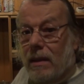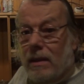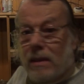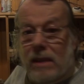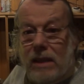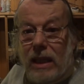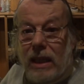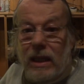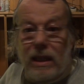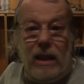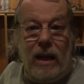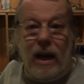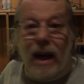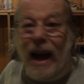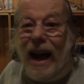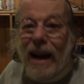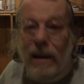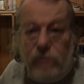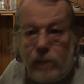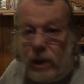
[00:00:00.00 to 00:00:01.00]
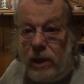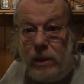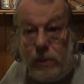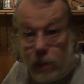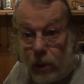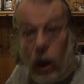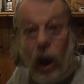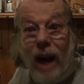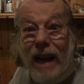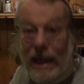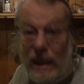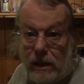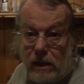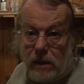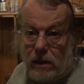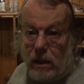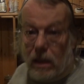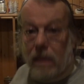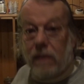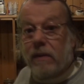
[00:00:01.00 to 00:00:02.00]
The average
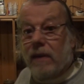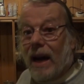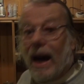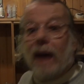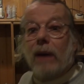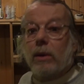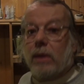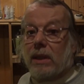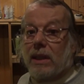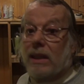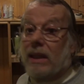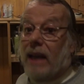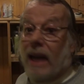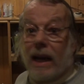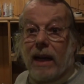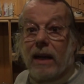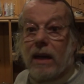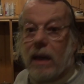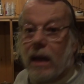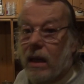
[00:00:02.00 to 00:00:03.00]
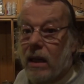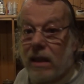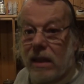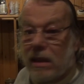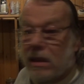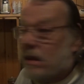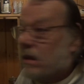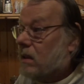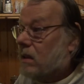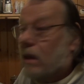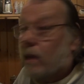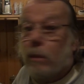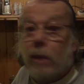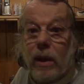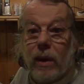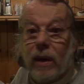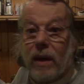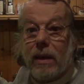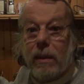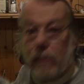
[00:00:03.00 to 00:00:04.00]
price of a house in Canada is
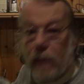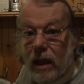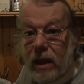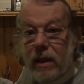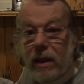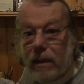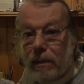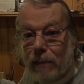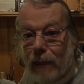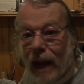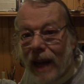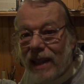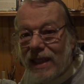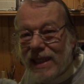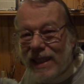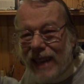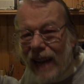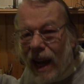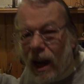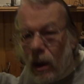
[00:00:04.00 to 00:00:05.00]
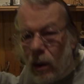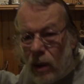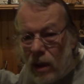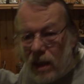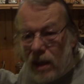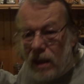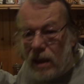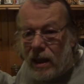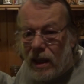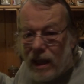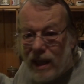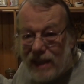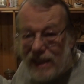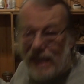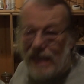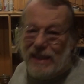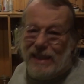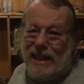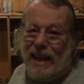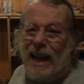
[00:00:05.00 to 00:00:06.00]
somewhere around $1 million now. It's
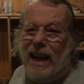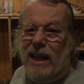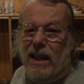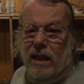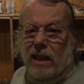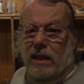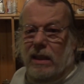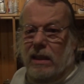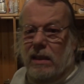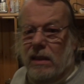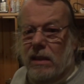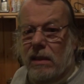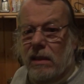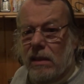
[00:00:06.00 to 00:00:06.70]
insanity.